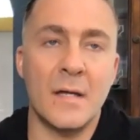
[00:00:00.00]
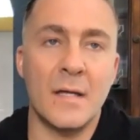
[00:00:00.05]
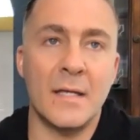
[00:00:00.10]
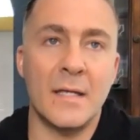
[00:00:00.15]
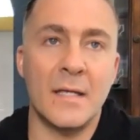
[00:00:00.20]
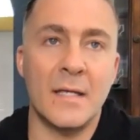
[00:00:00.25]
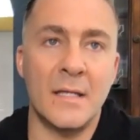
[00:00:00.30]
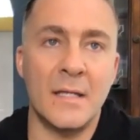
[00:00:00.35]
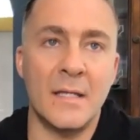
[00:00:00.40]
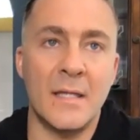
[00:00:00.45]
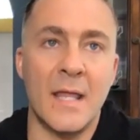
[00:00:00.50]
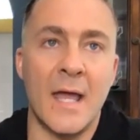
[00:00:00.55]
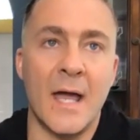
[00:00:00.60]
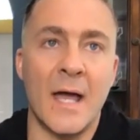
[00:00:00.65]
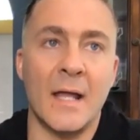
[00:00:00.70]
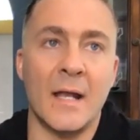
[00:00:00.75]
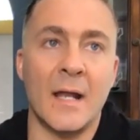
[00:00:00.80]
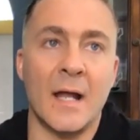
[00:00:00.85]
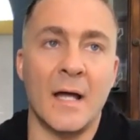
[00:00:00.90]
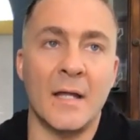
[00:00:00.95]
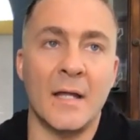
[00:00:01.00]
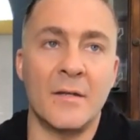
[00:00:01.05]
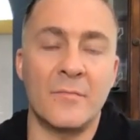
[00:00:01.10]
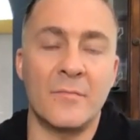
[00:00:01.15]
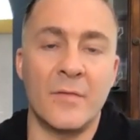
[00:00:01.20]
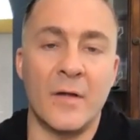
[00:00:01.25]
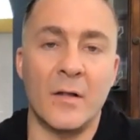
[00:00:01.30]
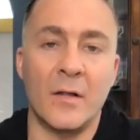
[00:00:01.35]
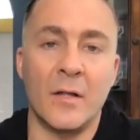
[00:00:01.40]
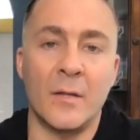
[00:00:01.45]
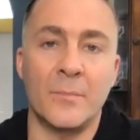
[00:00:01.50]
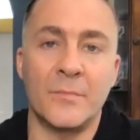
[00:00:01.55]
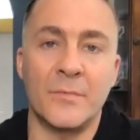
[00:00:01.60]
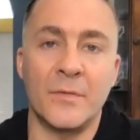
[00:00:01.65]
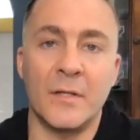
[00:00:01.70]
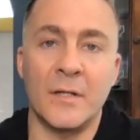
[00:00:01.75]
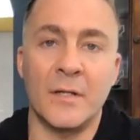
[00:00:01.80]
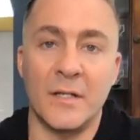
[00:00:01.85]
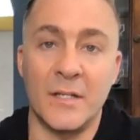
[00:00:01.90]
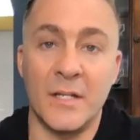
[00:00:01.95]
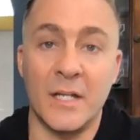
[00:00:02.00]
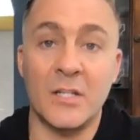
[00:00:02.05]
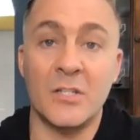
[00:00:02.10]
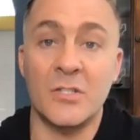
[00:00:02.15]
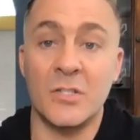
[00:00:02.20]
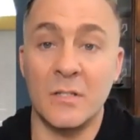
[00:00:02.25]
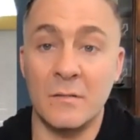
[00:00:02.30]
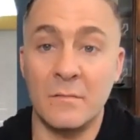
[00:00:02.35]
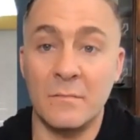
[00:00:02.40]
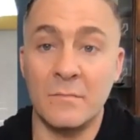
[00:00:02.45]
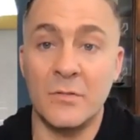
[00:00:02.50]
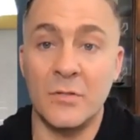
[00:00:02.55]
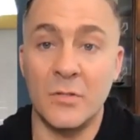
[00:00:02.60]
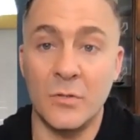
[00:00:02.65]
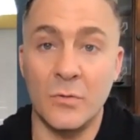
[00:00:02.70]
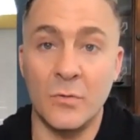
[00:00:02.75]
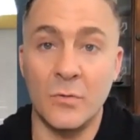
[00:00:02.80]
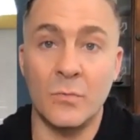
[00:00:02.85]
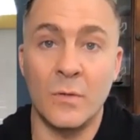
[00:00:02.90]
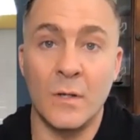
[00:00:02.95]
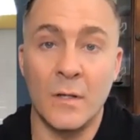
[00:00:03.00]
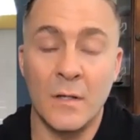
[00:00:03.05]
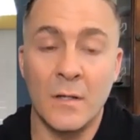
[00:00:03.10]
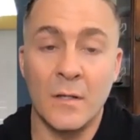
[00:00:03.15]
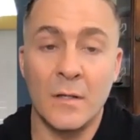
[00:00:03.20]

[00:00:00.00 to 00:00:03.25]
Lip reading: in that, I developed an addiction to